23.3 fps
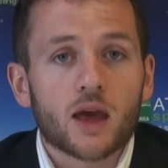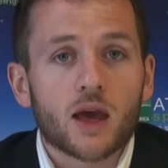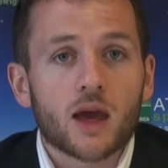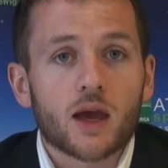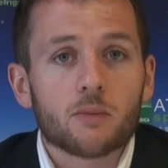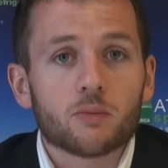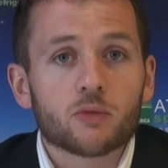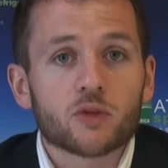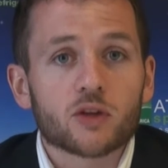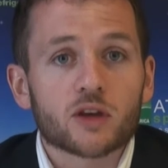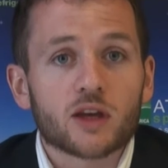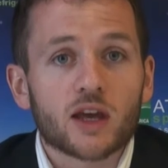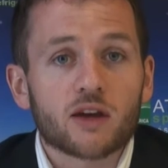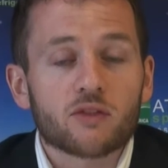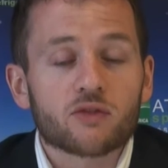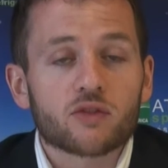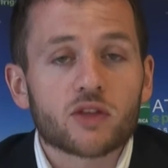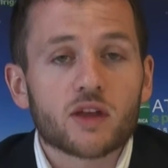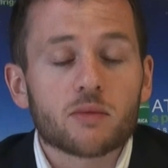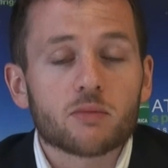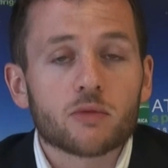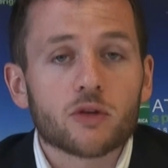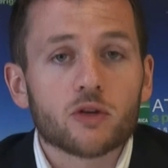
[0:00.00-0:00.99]
um, to
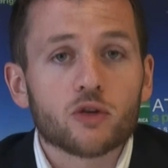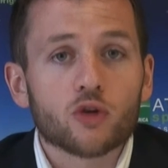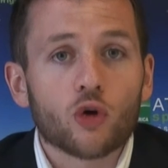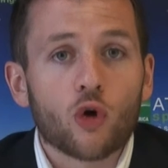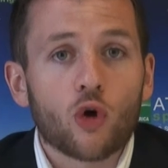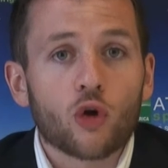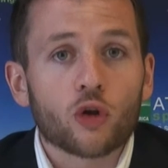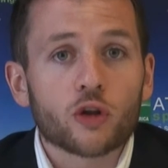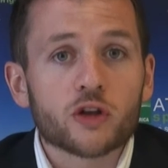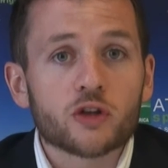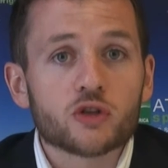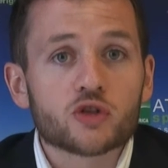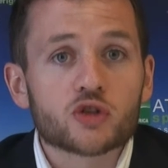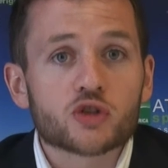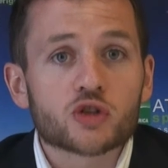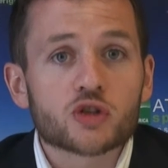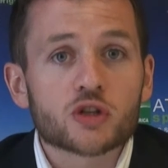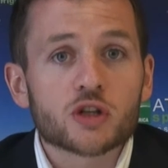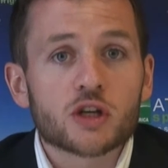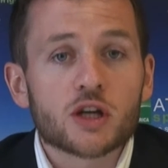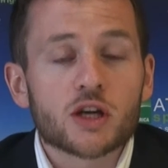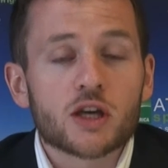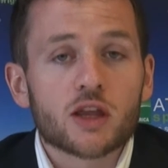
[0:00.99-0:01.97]
give them the
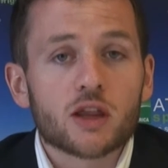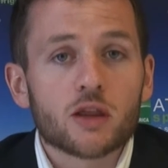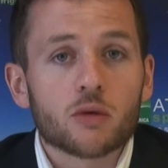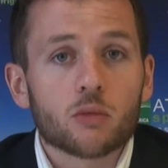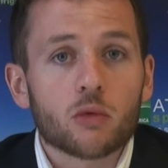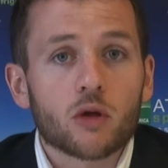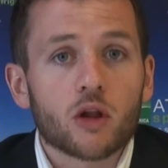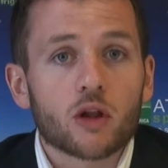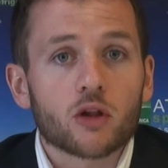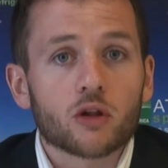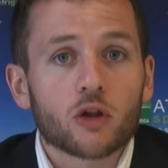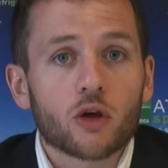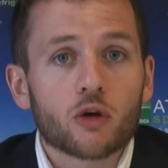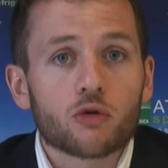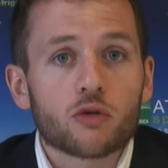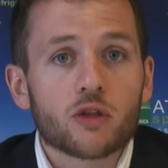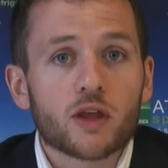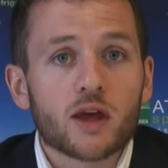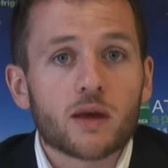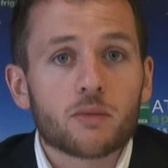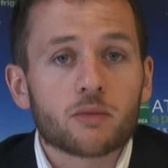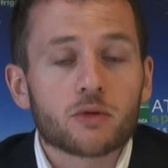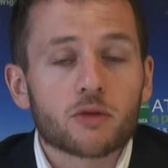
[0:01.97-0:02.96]
knowledge that will
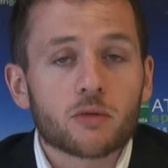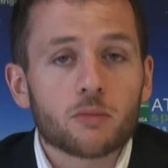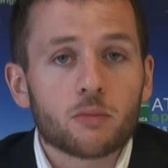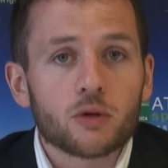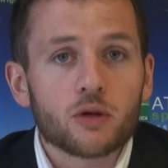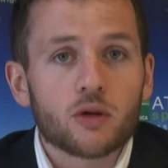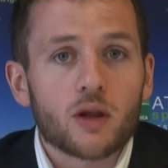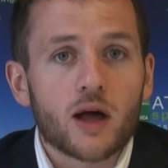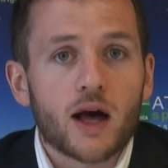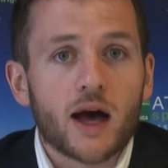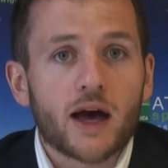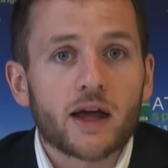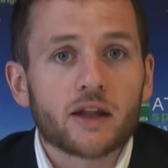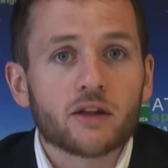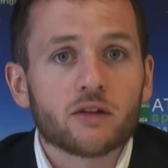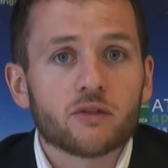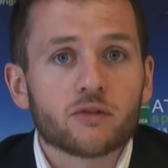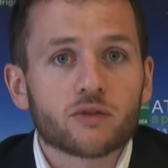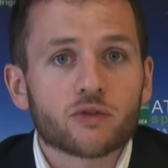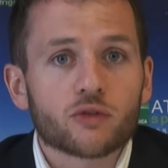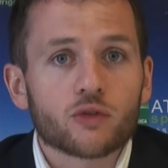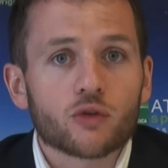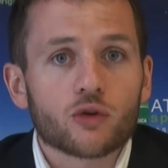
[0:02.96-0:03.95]
allow them to
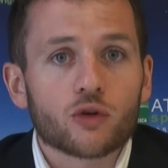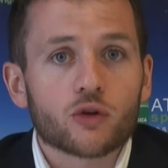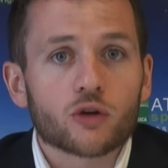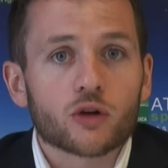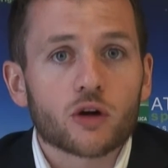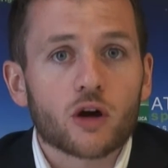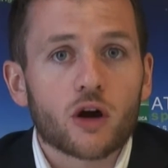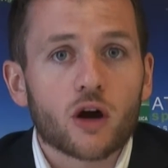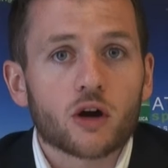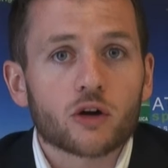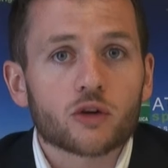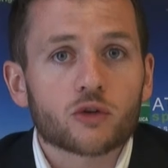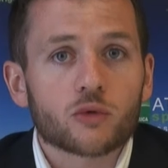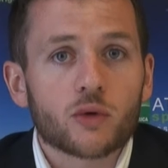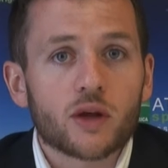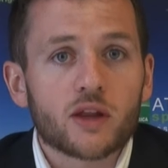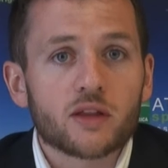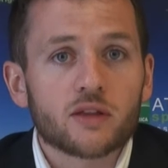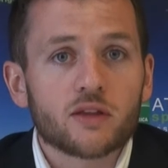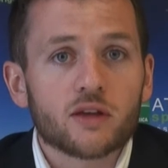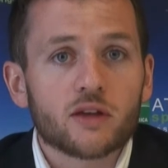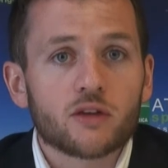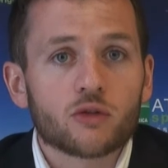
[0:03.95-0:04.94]
plan for
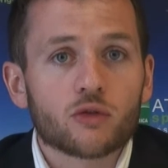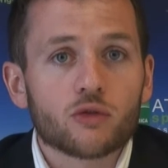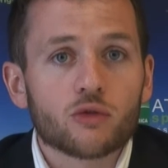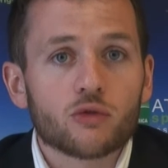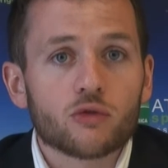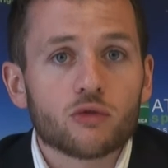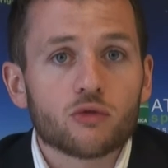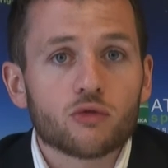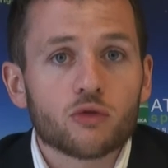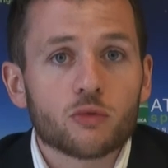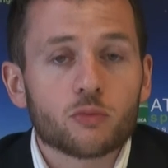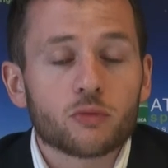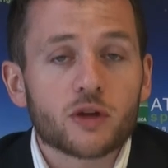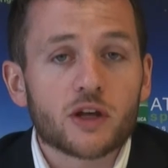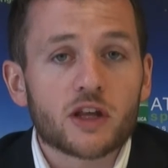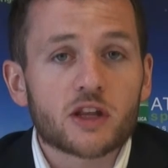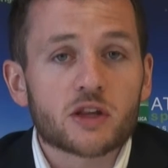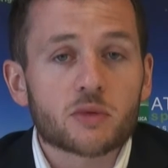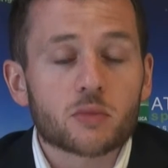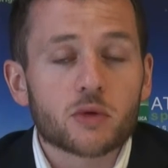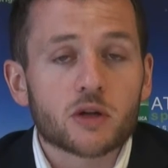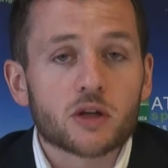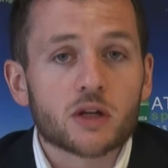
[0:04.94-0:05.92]
R22
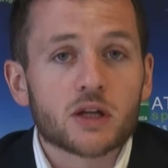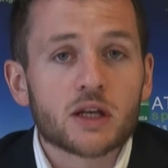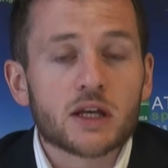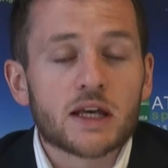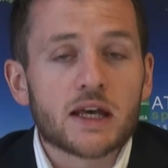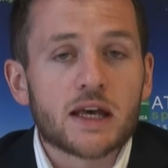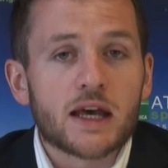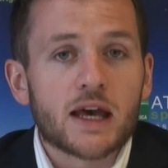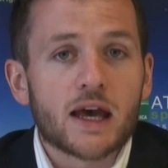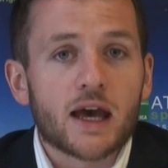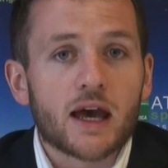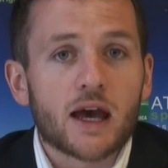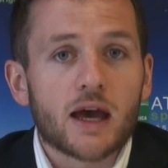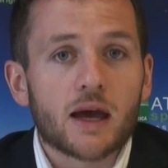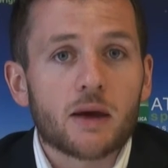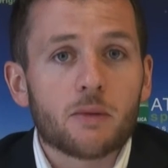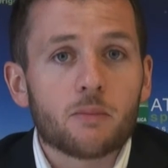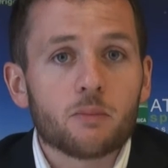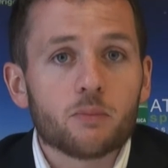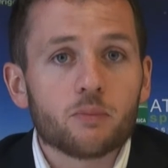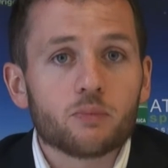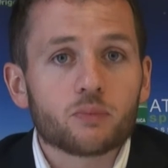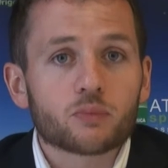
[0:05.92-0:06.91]
replacement
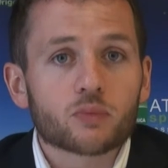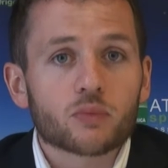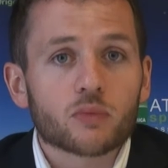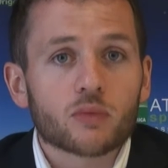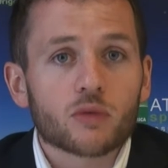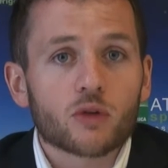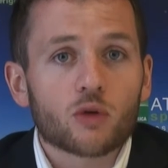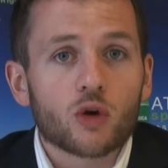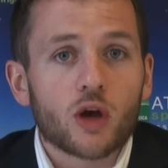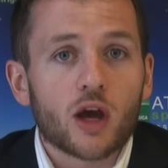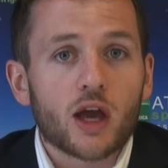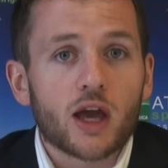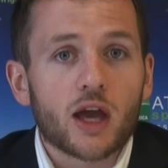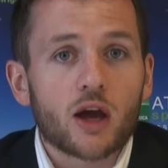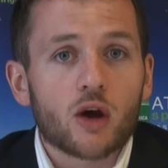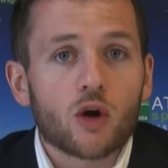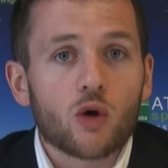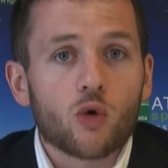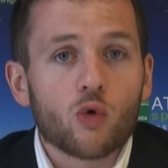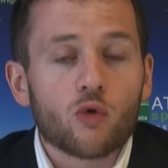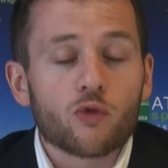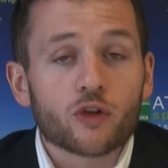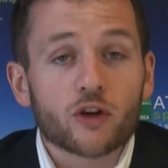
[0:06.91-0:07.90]
um,
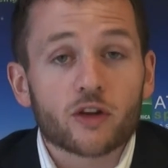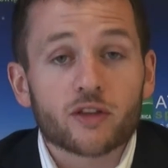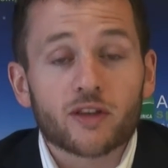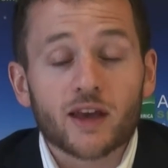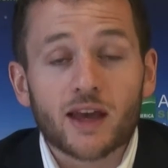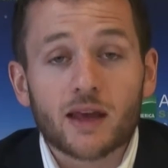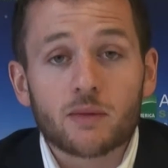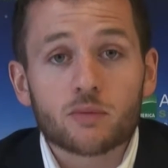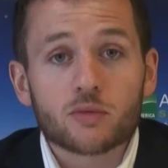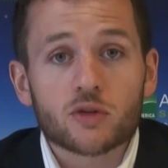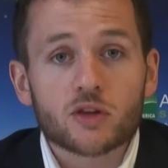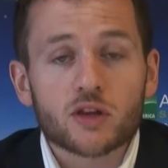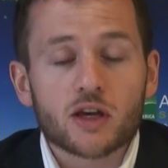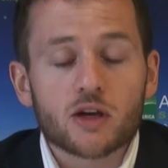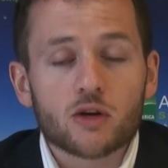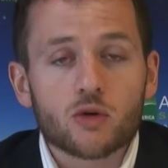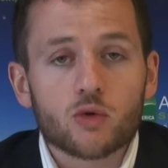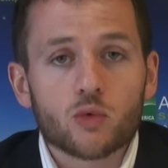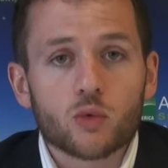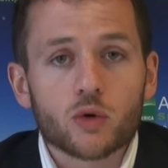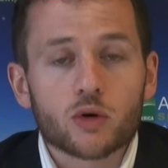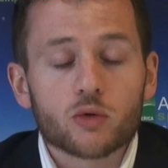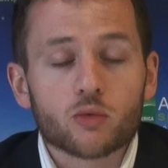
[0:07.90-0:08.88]
over a
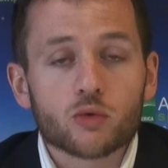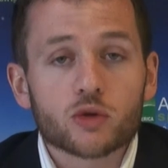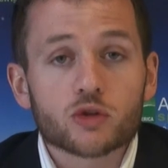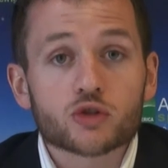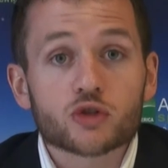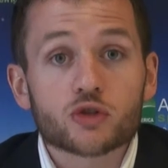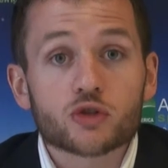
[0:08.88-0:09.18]
timescale which